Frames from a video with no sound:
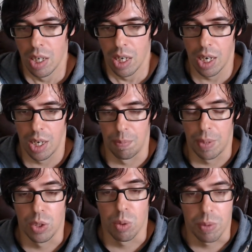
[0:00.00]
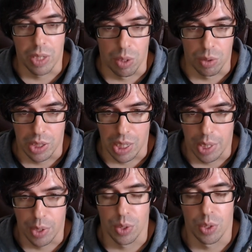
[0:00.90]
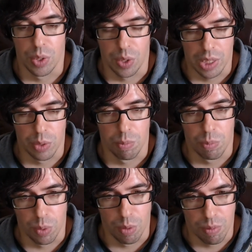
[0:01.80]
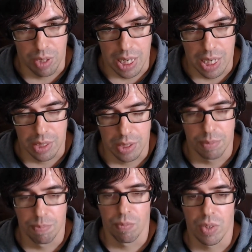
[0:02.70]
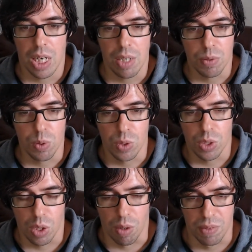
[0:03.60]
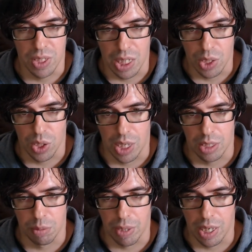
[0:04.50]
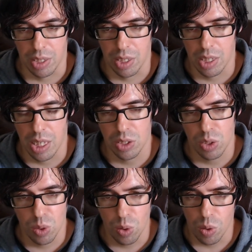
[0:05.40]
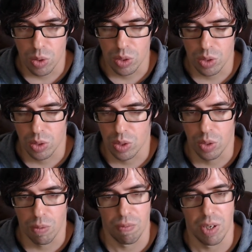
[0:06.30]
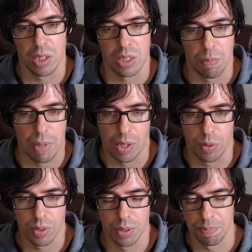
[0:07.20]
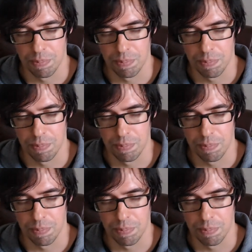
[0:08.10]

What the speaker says: And your pronunciation, you get to improve that. And of course, the conversation aspect. There's lots to converse about.